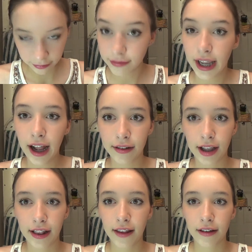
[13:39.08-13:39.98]
Yeah,
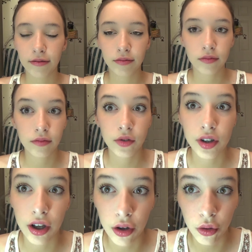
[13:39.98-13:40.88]
that's it.
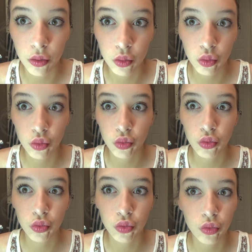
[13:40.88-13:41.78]
So
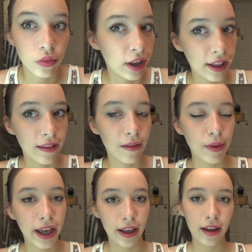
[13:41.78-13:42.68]
this is
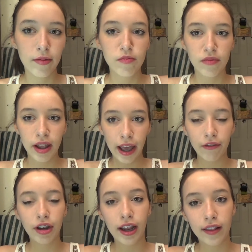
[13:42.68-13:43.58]
my
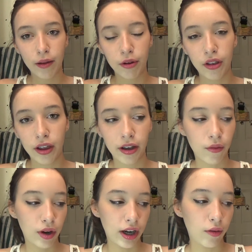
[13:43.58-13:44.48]
everyday summer look
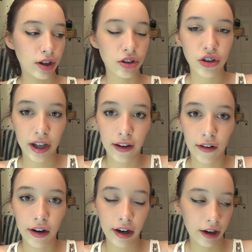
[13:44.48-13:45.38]
when I want to try a little
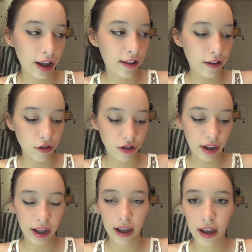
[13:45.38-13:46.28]
harder, because
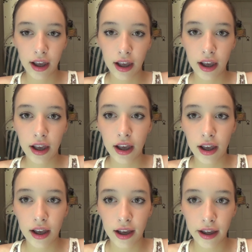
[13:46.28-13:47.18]
usually
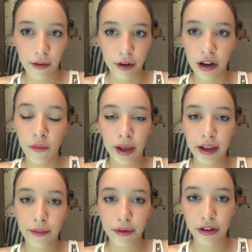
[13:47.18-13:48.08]
I wear no
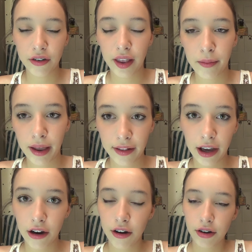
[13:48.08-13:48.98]
makeup or just like
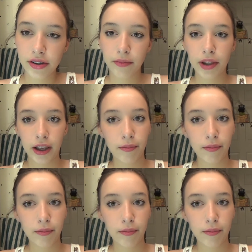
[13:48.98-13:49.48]
mascara or something.